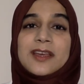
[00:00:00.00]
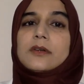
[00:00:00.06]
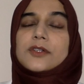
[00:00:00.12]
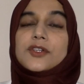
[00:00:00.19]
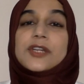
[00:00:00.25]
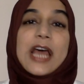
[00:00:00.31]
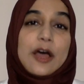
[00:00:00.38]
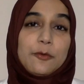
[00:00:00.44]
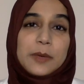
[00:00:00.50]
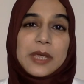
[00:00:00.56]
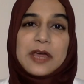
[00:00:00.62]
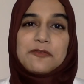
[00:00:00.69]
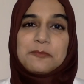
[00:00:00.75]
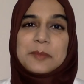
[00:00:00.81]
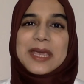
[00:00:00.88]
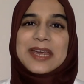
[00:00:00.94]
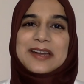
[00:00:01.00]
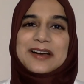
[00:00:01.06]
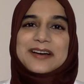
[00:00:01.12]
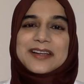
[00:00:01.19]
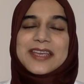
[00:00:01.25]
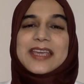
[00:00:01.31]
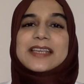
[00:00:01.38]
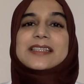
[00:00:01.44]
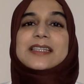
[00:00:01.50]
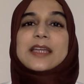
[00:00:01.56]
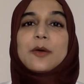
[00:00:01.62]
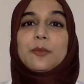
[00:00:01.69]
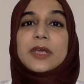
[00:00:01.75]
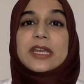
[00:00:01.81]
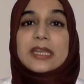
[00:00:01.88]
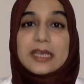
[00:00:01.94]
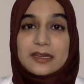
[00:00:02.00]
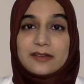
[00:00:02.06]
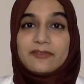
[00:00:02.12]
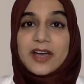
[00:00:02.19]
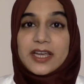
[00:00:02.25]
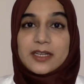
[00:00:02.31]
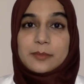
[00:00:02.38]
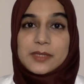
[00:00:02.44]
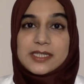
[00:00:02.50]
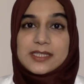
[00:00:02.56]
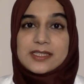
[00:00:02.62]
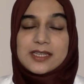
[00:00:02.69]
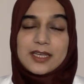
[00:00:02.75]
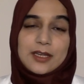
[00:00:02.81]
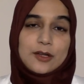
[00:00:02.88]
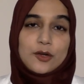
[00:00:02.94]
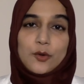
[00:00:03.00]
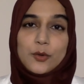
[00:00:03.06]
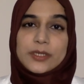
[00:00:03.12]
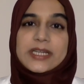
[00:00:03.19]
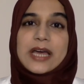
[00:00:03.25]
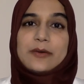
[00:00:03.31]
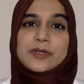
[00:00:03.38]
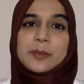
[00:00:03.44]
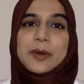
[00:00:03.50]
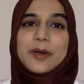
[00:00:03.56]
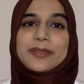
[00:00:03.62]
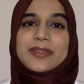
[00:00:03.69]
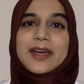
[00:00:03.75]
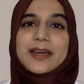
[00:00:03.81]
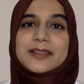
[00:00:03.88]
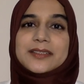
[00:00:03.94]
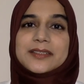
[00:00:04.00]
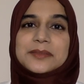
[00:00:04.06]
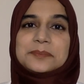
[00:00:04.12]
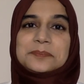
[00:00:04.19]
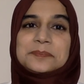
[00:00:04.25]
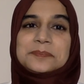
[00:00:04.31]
So now we have made our case that we need vitamin C, no doubt about that.